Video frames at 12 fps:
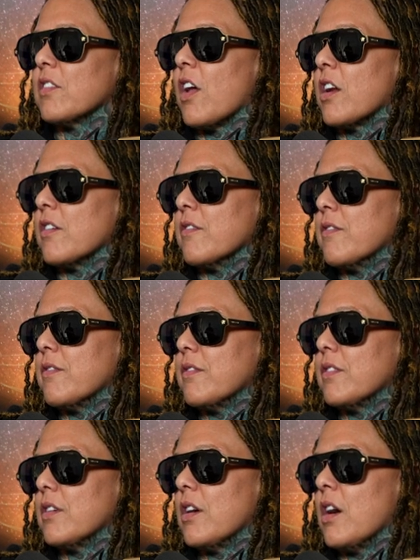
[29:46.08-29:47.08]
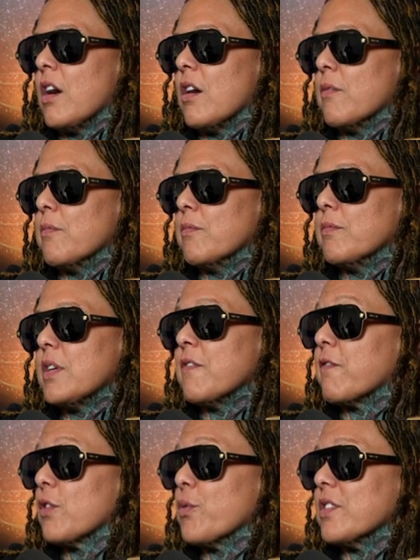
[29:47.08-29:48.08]
a lot of um,
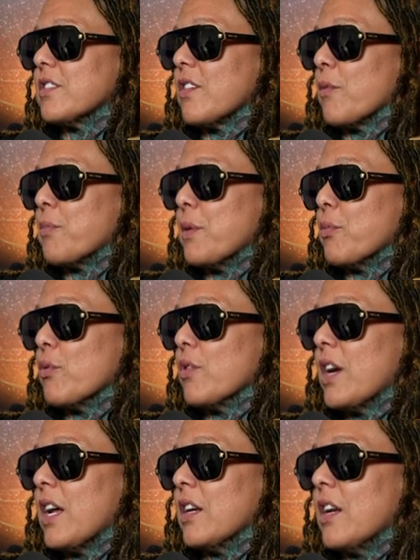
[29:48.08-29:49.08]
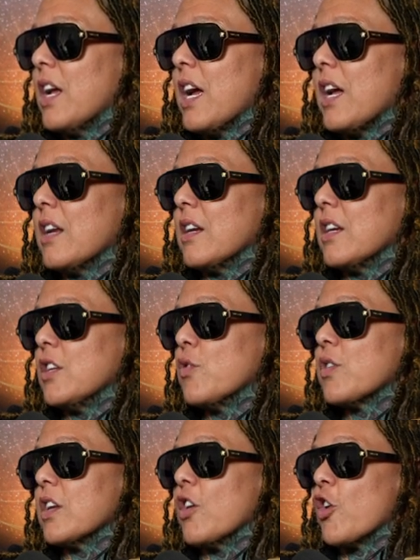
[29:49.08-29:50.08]
influence on people, and and
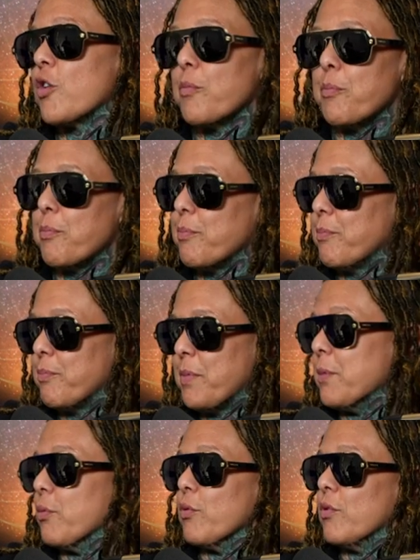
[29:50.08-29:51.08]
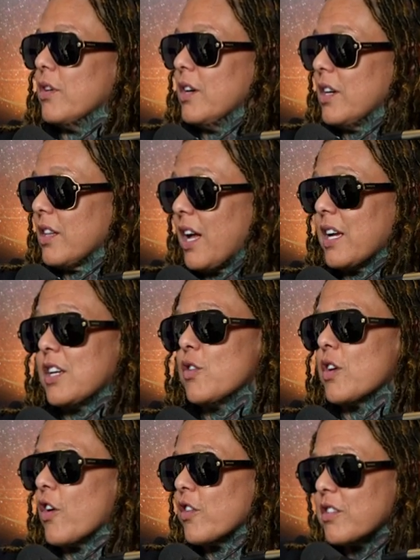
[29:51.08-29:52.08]
you can hurt people. Mm. Like
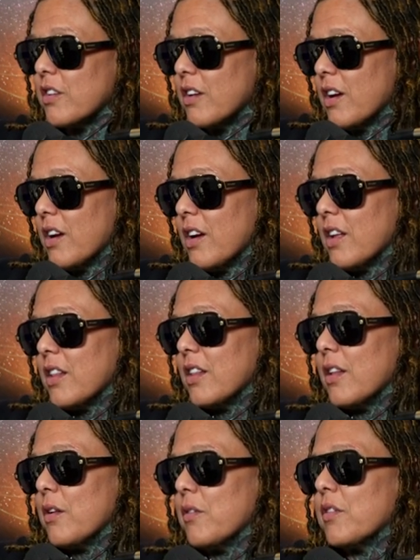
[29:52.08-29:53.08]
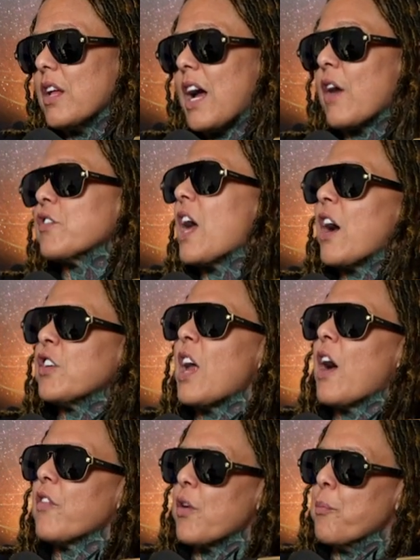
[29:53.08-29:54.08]
you can hurt the, how how
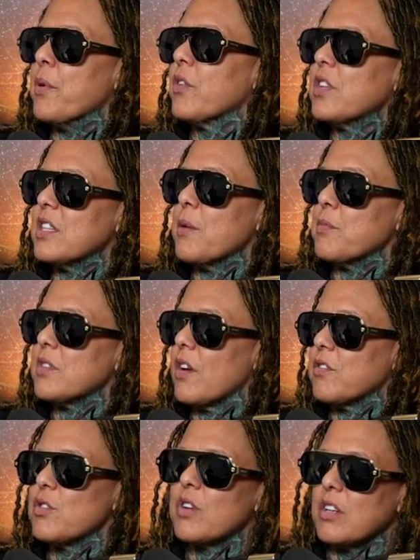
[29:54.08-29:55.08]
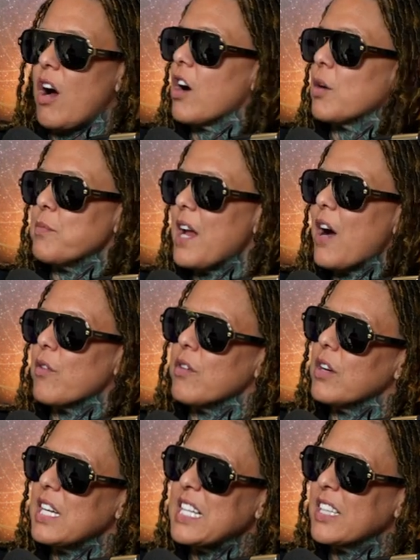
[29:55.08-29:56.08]
how they're building themselves, you can knock them
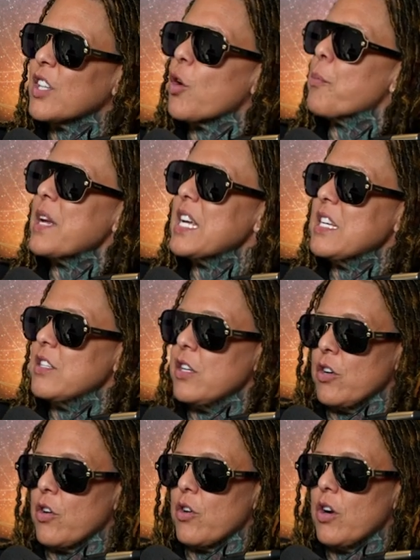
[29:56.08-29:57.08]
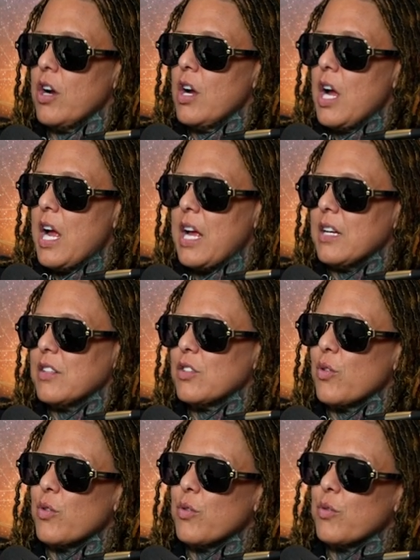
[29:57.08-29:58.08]
down a yeah. little bit easier. And
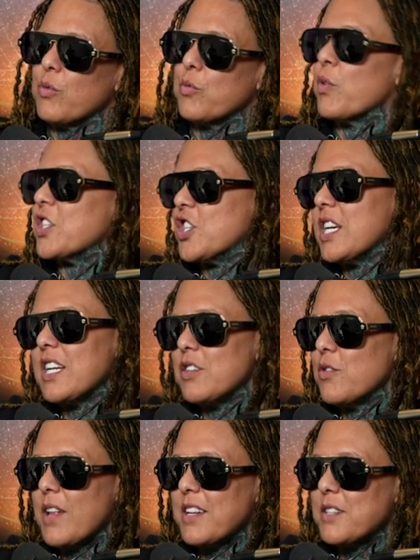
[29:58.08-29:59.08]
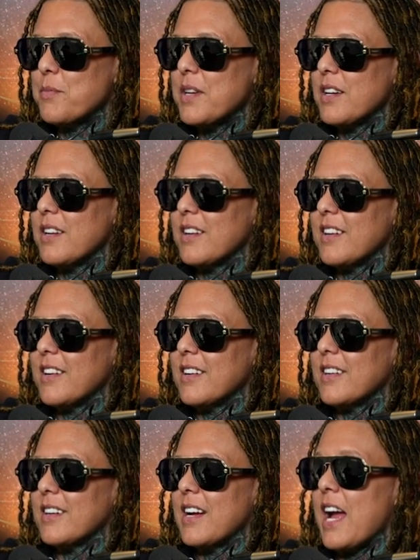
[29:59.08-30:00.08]
so when she didn't do that to me,
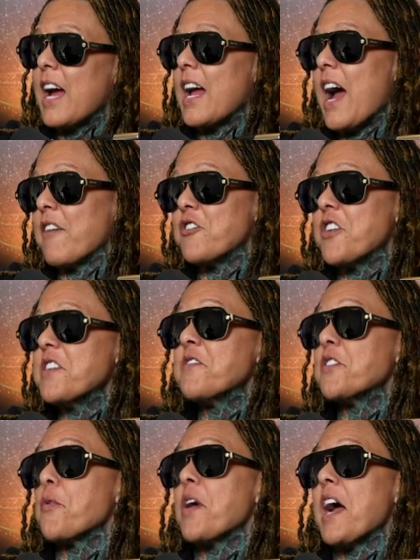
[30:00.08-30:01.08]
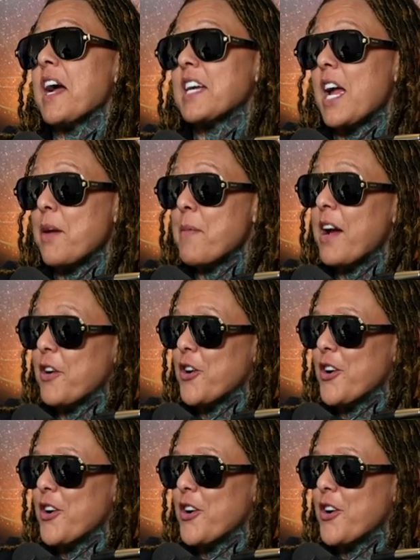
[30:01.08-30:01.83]
after even the way I came at